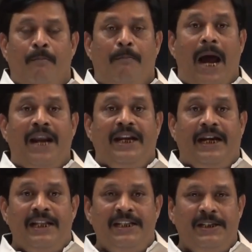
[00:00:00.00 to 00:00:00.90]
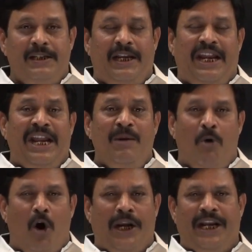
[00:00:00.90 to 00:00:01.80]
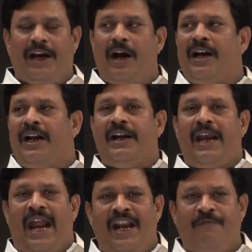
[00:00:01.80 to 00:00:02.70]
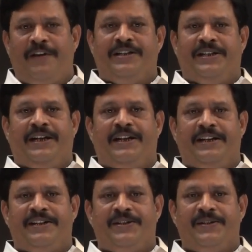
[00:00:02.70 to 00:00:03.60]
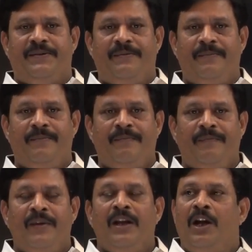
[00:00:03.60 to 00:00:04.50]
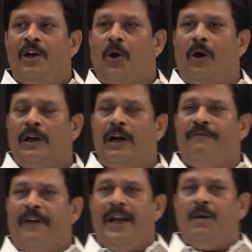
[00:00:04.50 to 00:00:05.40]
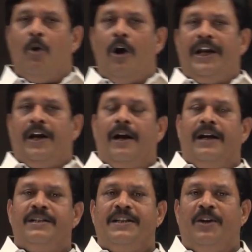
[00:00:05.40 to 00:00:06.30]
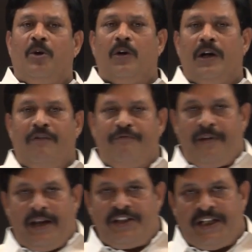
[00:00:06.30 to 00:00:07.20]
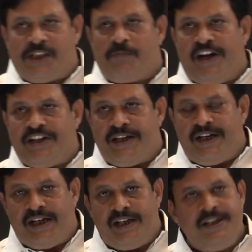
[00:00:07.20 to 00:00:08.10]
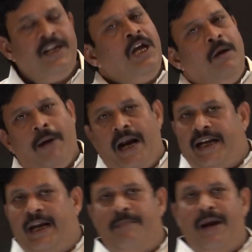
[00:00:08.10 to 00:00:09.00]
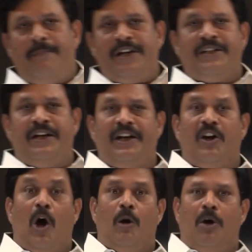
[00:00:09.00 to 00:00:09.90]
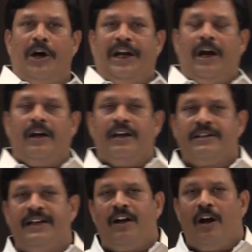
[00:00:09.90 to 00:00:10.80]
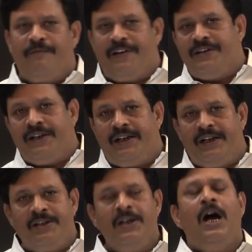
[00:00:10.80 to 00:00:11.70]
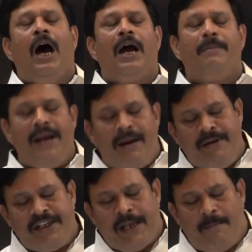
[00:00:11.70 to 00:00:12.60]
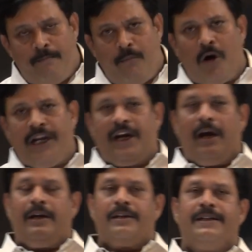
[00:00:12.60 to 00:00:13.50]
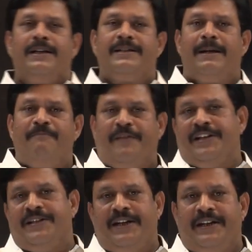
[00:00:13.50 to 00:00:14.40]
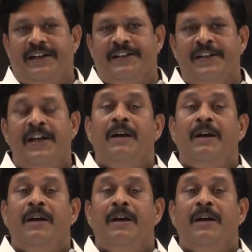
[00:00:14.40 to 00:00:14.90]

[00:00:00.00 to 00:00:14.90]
Particles in body corner and face centers. Total of 8 body corners and total of 6 face centers. Particle may present in all body corners and all face centers or maybe some body corners and some face centers.